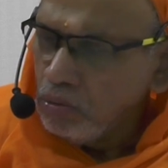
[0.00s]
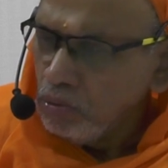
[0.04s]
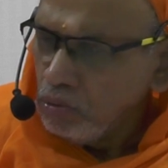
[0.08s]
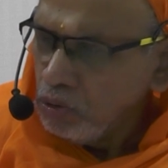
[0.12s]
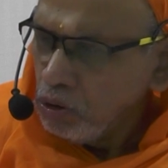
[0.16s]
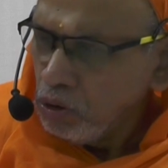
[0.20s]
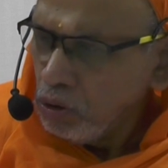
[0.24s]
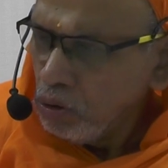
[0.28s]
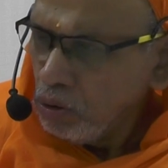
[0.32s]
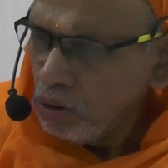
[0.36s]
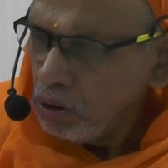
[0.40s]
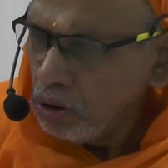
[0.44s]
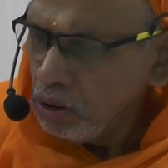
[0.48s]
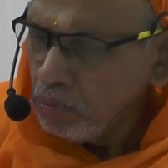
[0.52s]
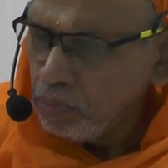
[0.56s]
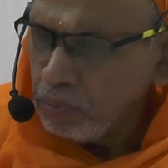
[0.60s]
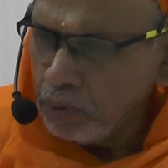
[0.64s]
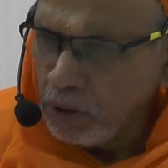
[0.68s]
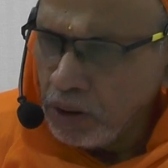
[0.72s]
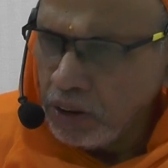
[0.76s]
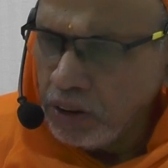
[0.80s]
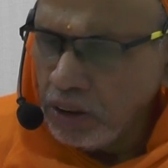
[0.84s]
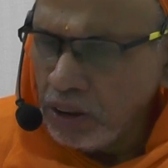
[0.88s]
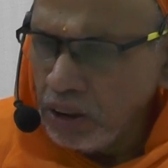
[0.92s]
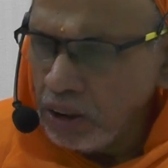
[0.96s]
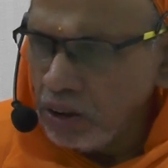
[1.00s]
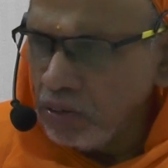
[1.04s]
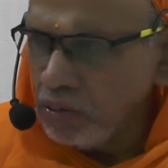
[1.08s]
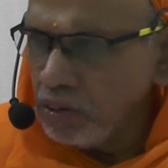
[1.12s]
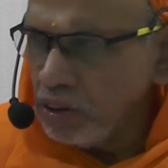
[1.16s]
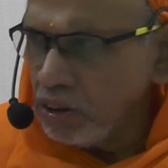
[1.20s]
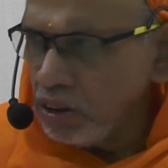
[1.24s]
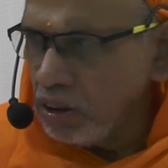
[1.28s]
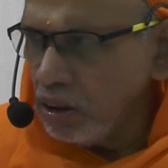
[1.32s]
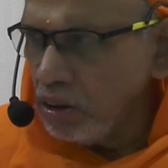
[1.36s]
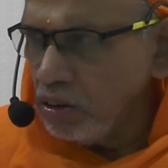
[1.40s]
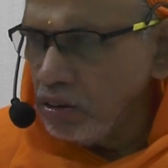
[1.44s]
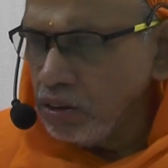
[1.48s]
We don't present
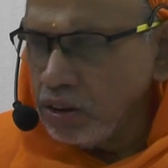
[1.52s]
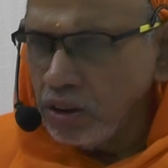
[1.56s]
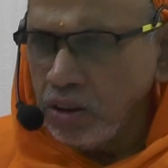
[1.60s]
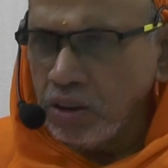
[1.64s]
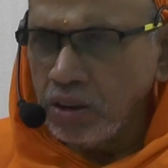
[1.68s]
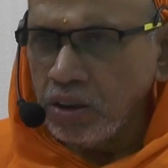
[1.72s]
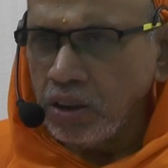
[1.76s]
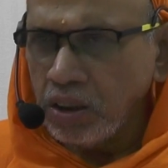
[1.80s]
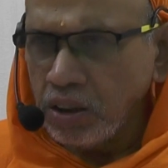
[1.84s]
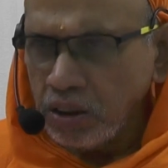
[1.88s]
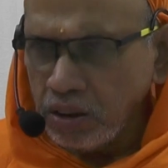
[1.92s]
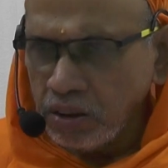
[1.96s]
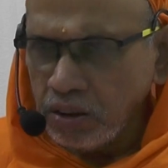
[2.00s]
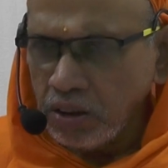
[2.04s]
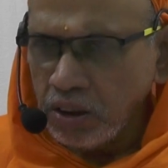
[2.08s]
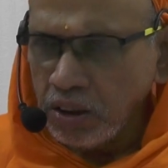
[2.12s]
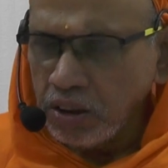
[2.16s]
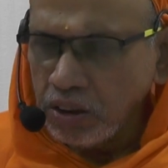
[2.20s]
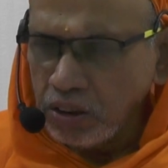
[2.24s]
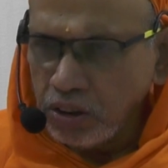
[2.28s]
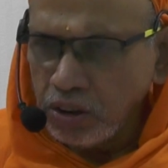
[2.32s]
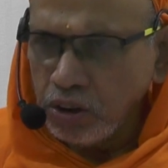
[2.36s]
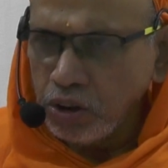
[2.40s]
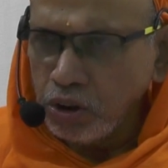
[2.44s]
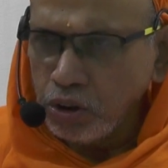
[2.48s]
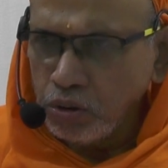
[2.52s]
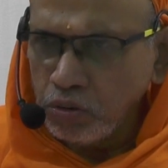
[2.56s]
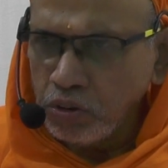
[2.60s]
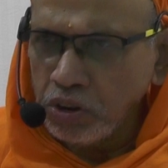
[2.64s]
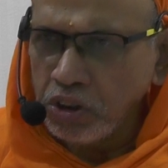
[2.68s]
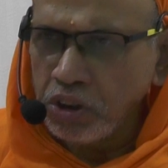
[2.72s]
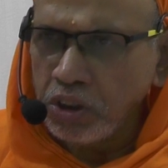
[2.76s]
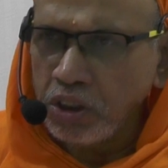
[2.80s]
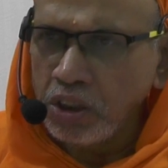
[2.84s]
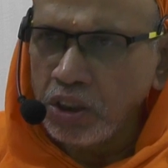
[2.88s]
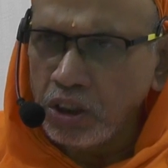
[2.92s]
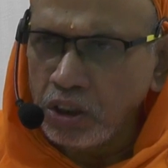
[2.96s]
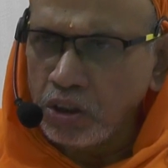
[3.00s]
ourselves in such a
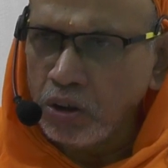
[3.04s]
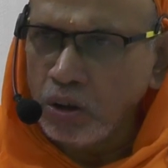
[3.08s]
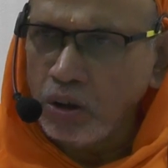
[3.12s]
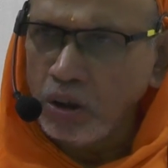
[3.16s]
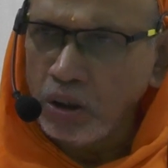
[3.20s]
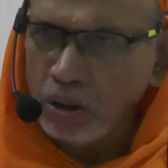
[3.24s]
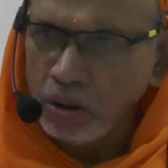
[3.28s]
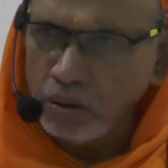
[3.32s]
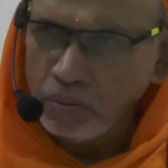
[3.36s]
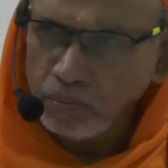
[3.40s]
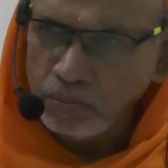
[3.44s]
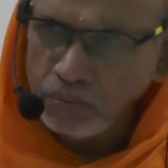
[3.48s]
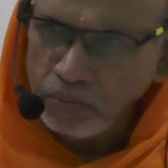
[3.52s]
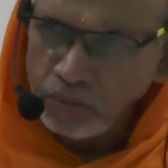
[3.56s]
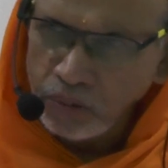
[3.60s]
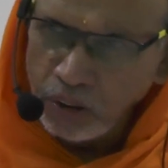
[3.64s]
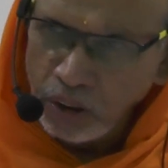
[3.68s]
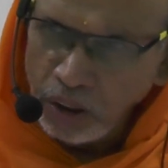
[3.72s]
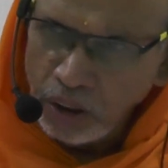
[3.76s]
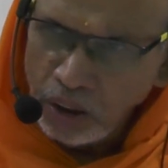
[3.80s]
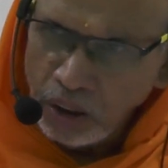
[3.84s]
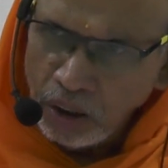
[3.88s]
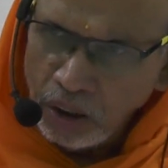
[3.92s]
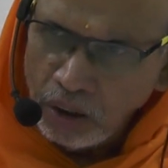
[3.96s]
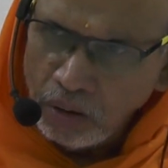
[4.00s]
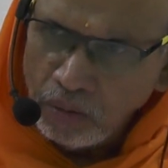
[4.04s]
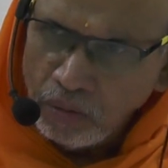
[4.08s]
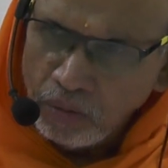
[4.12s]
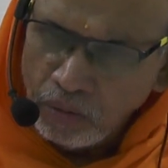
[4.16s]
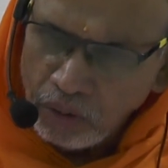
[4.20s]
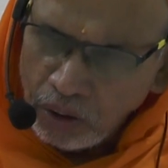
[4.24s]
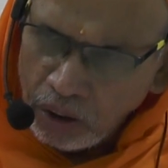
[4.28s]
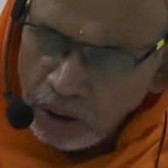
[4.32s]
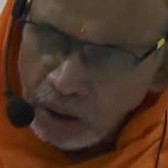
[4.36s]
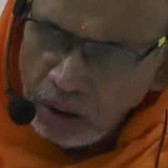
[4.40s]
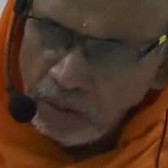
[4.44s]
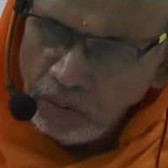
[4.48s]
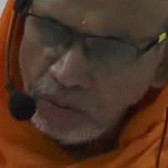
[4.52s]
situation at all.
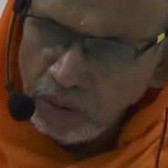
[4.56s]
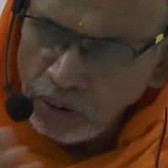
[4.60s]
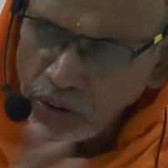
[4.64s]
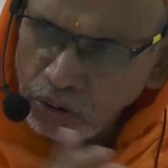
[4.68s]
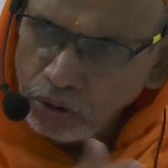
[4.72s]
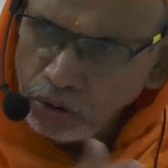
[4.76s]
We live in